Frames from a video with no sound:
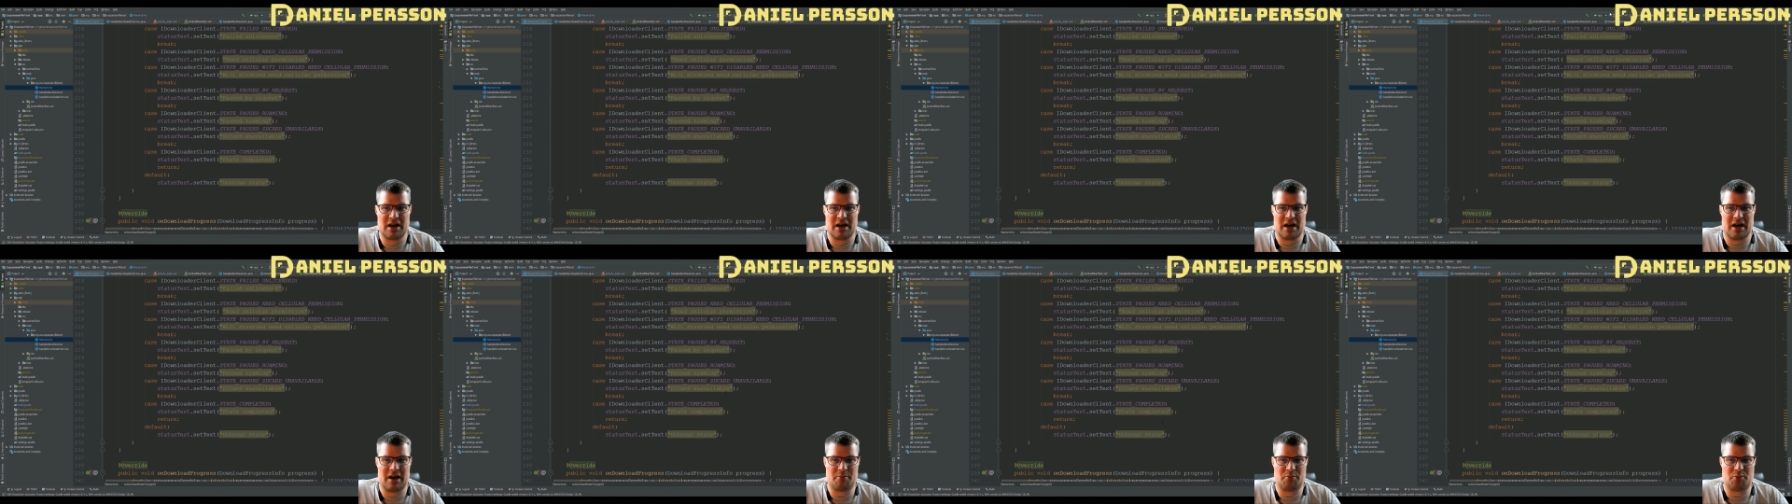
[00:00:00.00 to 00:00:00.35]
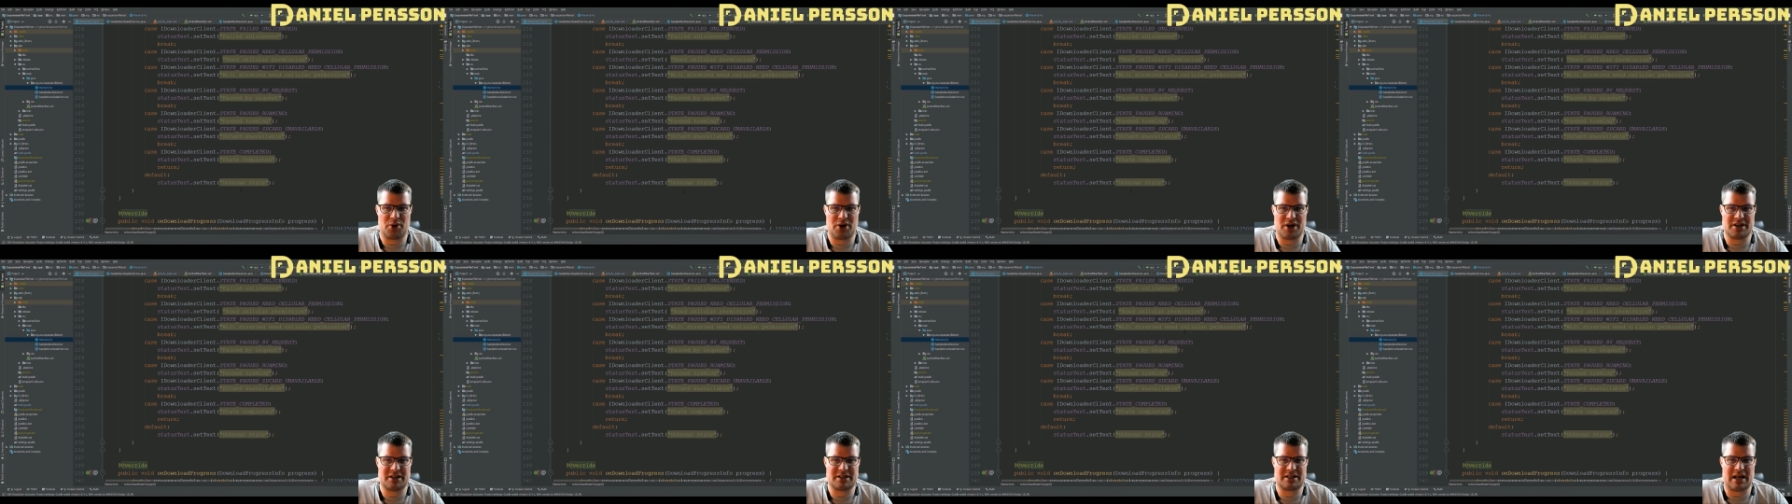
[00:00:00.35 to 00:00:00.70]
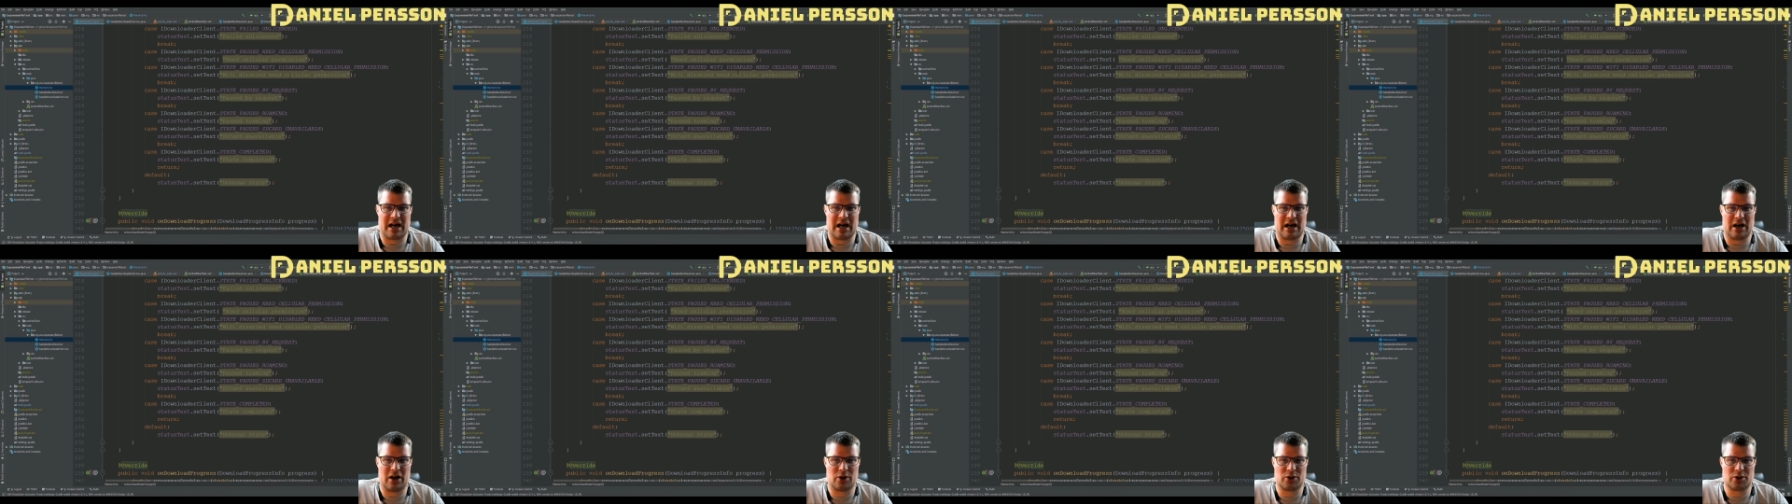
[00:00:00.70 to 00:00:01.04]
and print
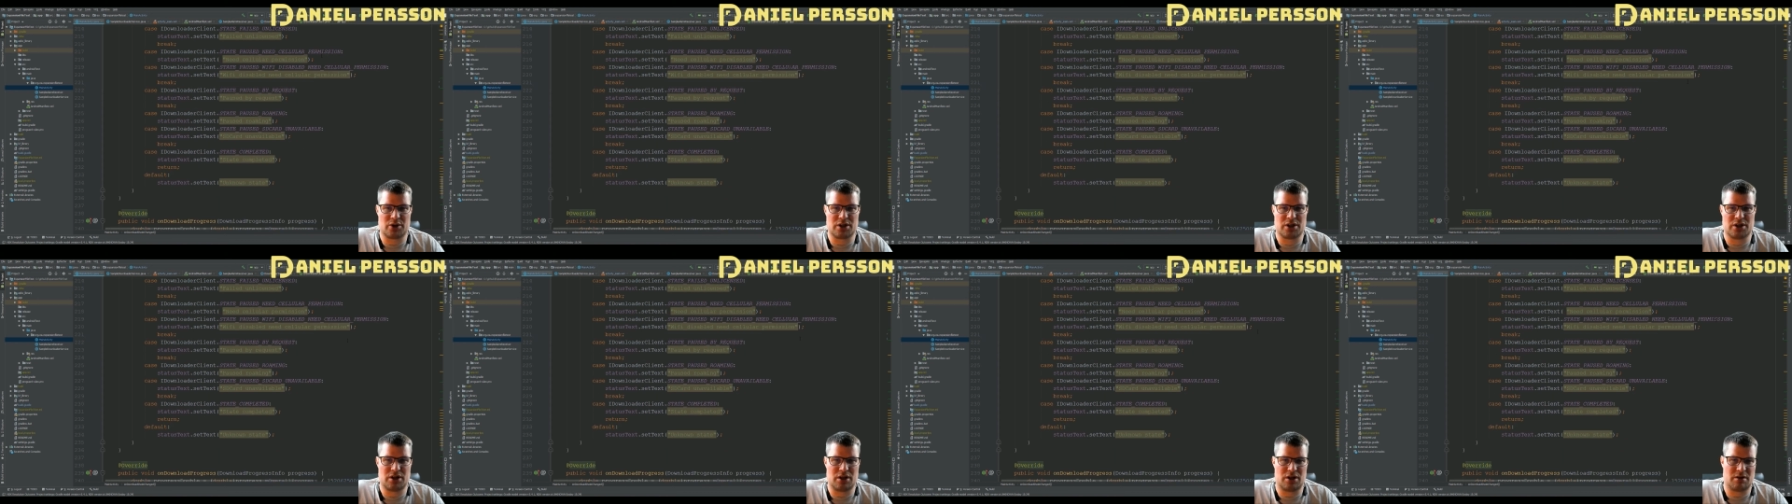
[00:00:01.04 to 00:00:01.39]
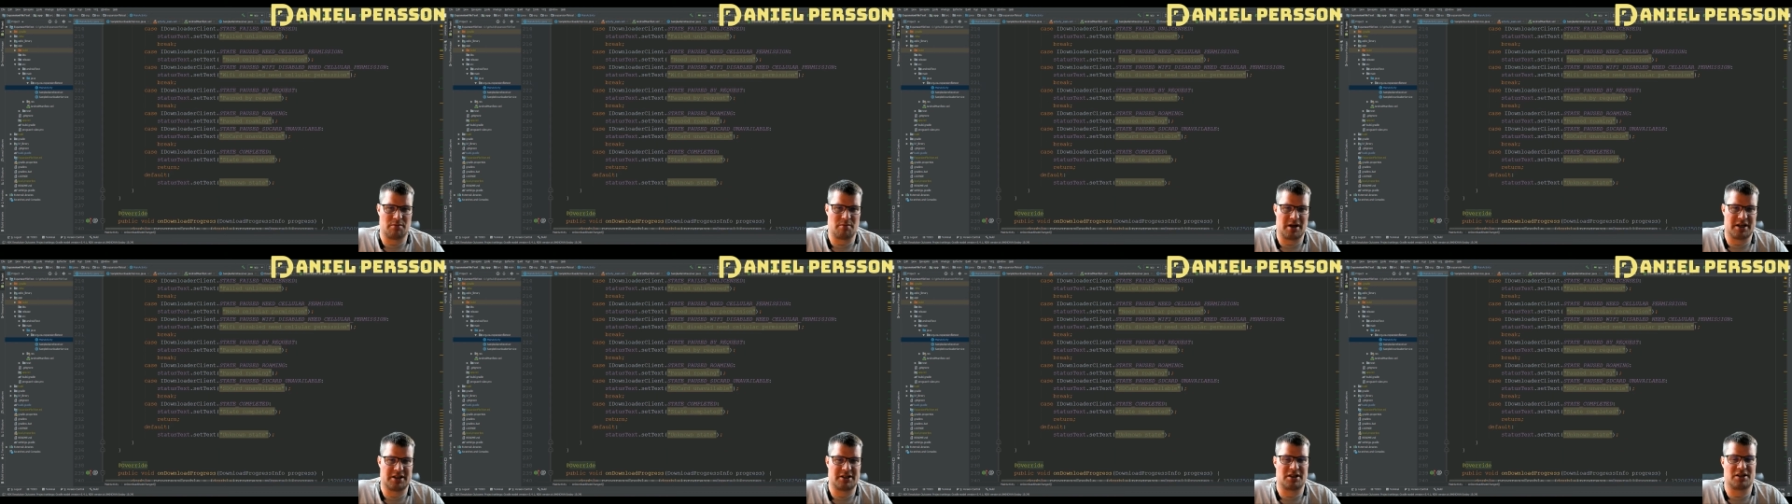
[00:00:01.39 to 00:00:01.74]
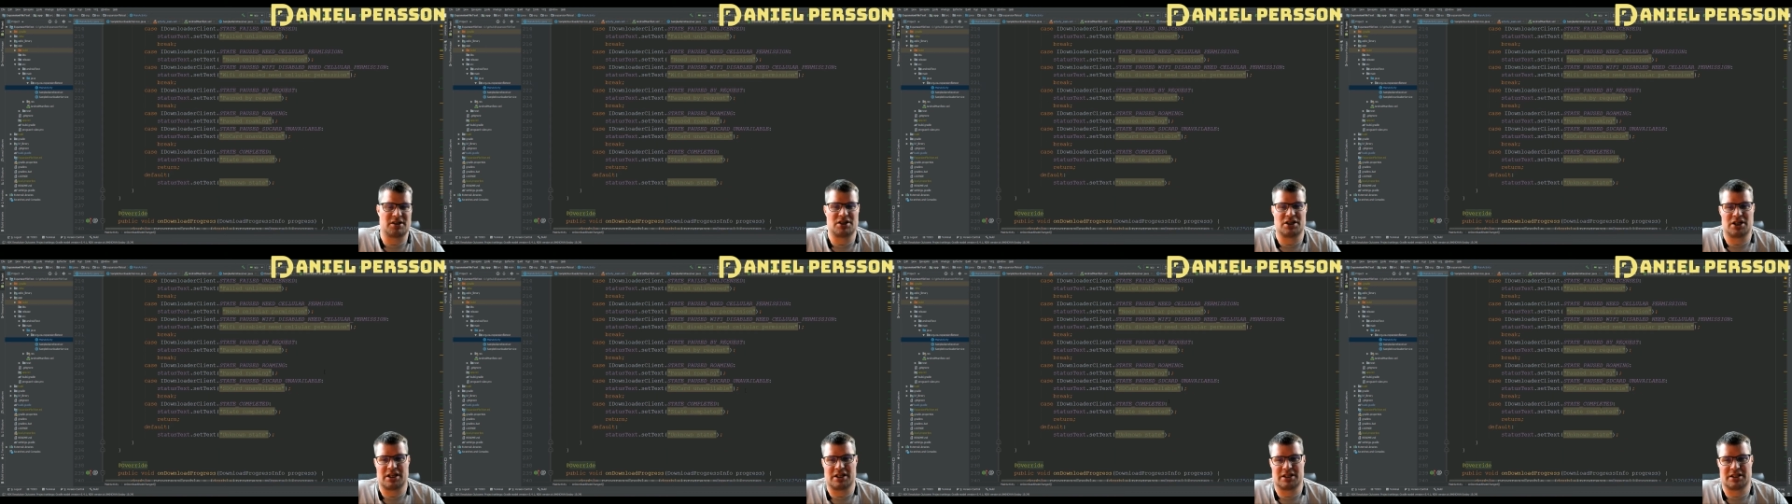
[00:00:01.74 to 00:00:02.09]
out good
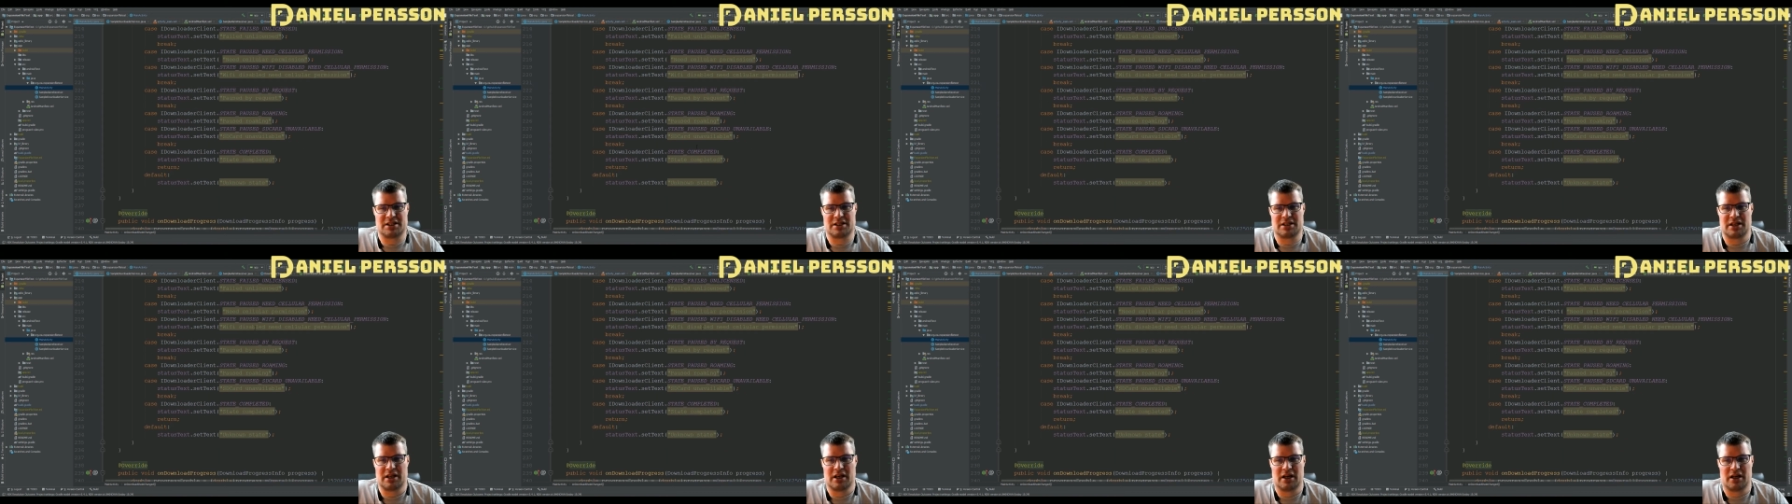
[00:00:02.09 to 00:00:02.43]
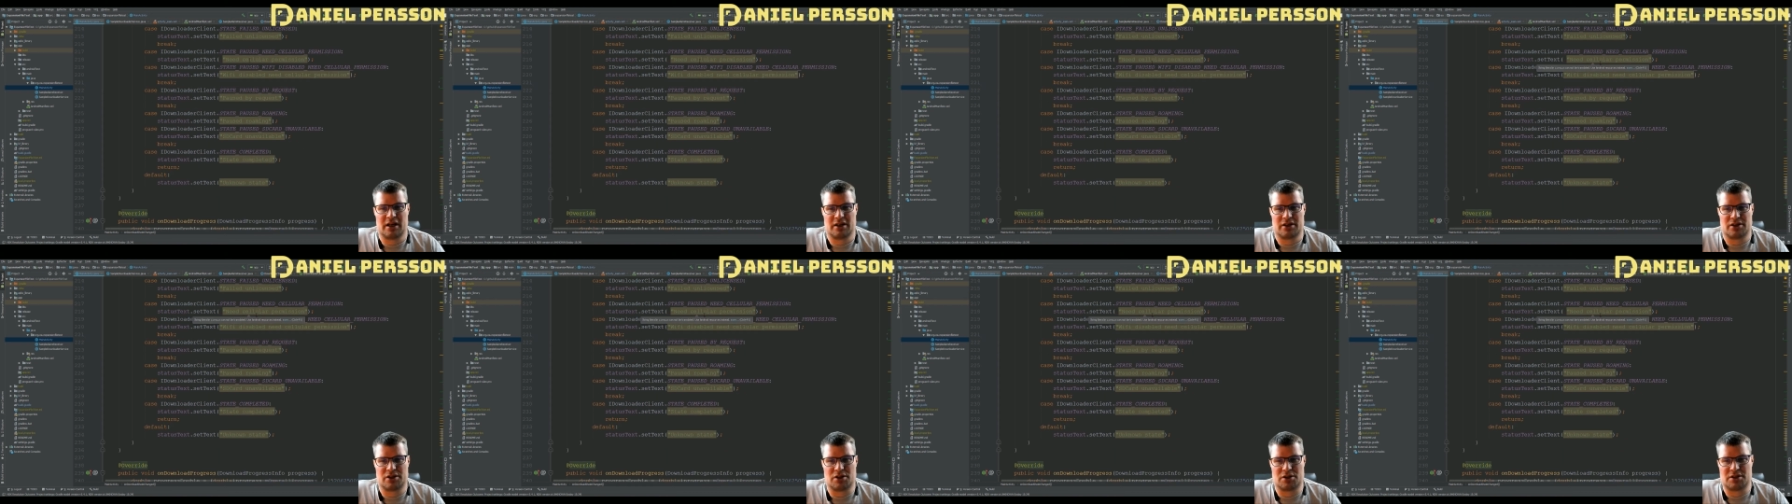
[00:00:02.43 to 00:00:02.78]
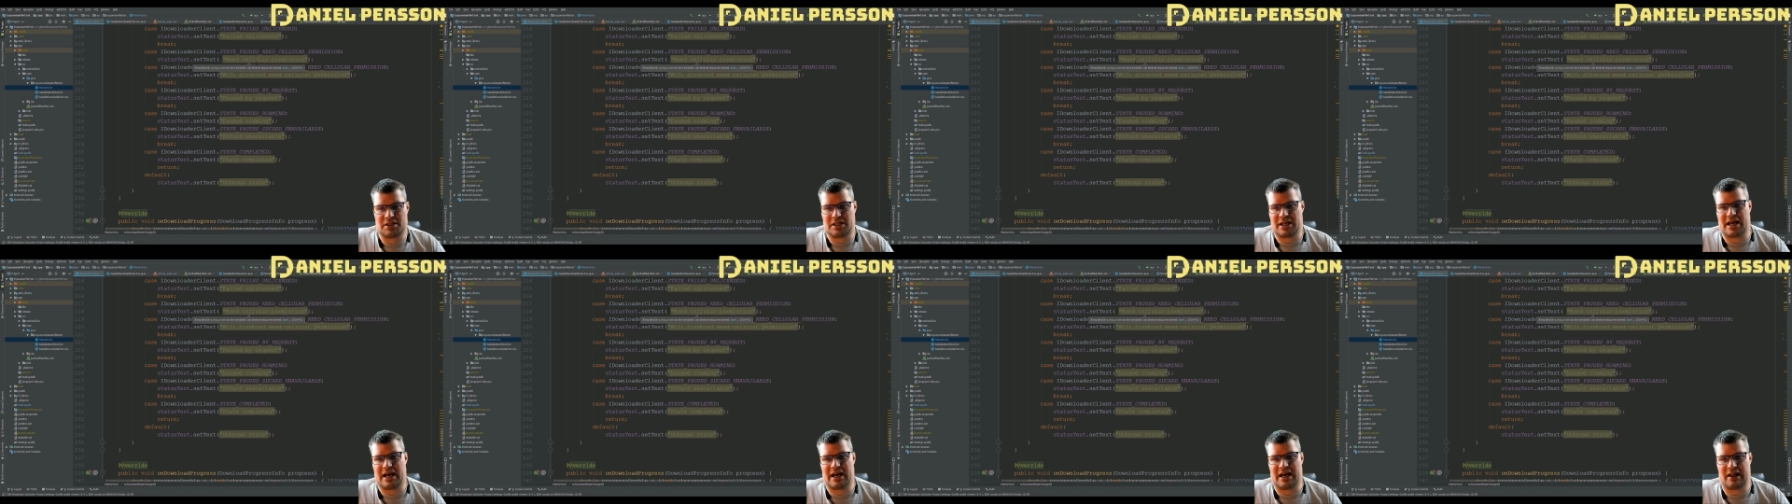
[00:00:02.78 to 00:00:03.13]
messages to
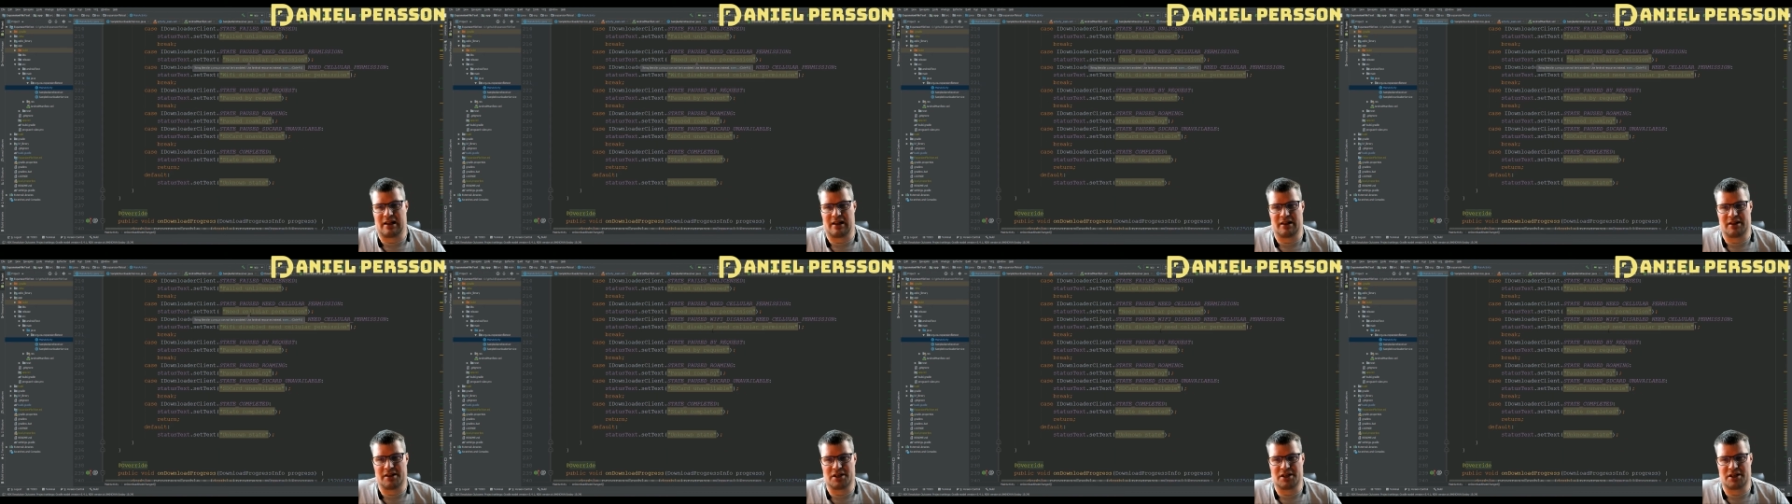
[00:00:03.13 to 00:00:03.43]
tell the